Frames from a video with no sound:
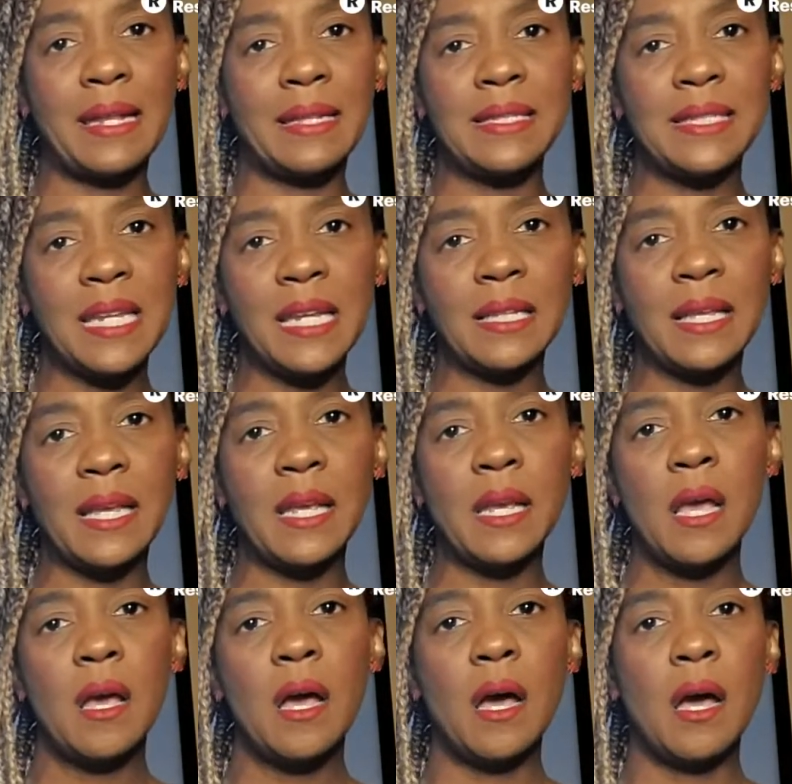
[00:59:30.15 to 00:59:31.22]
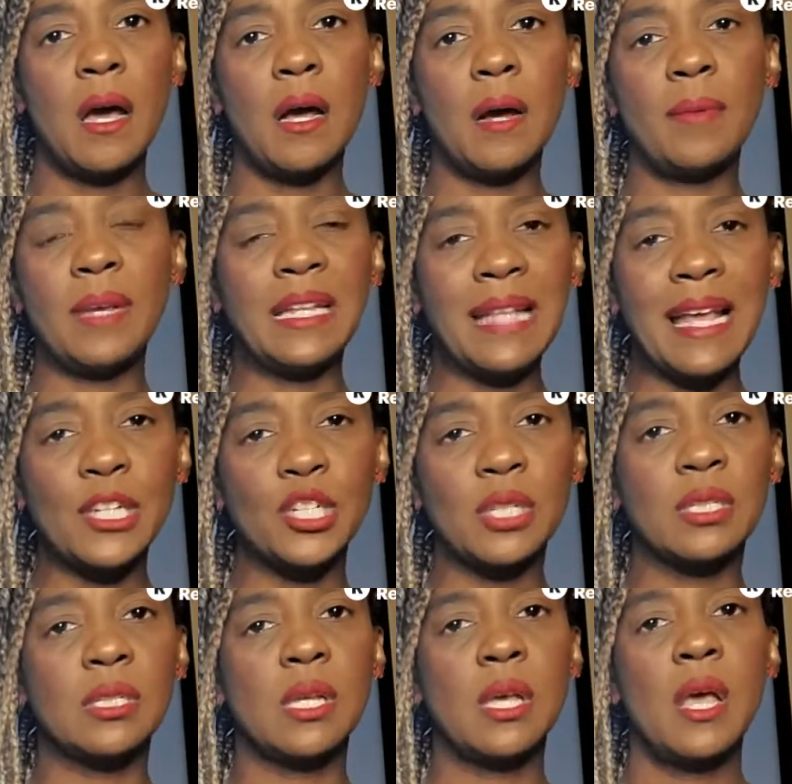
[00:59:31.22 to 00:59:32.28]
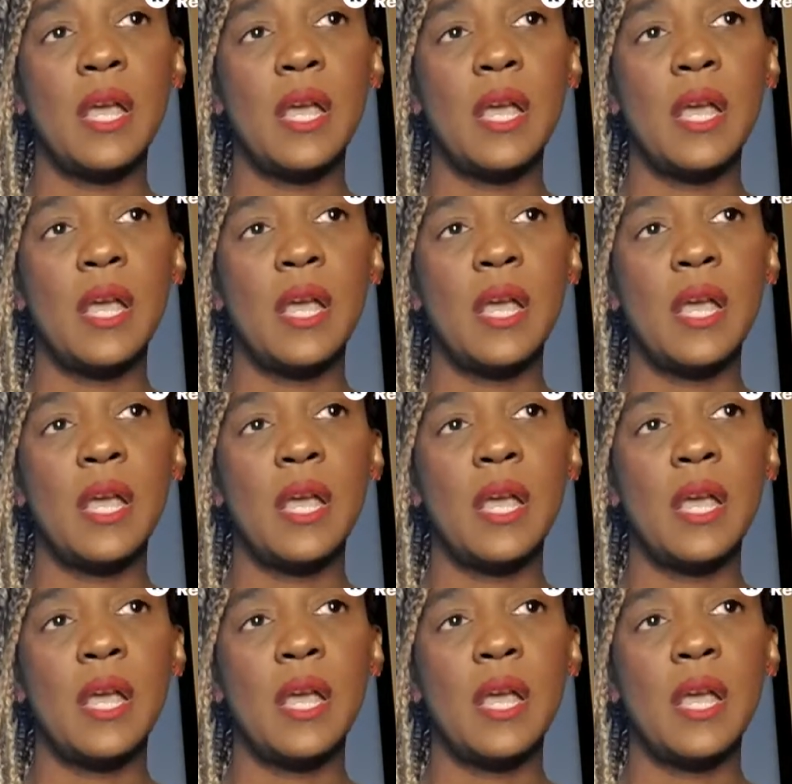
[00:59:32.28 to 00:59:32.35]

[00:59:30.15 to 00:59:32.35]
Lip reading: in stealing elections.